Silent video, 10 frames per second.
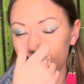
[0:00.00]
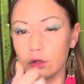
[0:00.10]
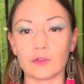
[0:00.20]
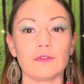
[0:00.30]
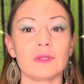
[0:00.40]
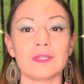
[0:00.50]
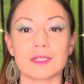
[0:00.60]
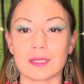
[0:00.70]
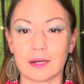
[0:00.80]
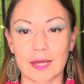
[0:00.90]
You'll feel
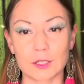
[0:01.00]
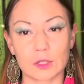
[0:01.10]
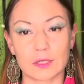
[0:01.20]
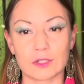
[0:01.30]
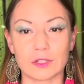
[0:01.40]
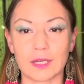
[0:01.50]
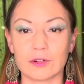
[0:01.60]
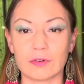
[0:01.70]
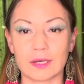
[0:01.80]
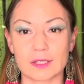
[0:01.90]
this connection that you
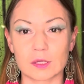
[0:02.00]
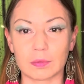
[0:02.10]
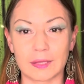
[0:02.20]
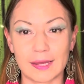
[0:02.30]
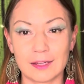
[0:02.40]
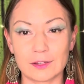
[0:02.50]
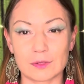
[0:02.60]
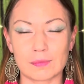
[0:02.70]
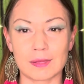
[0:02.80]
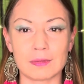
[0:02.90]
can't really explain,
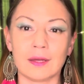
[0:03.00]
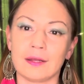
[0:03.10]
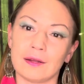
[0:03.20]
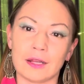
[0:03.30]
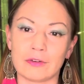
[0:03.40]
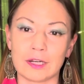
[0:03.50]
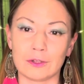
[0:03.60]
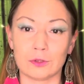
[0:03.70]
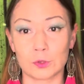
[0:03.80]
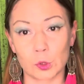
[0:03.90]
because maybe they're not really
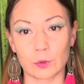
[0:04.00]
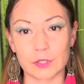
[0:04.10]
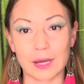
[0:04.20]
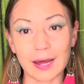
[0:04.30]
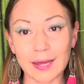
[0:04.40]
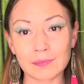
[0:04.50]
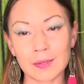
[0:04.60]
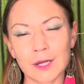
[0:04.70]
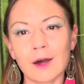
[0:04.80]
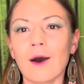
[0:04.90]
your usual type,
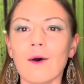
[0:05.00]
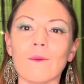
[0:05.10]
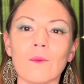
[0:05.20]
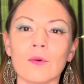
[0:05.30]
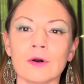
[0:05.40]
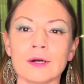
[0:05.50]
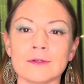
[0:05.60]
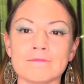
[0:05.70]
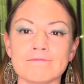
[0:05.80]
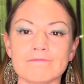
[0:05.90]
or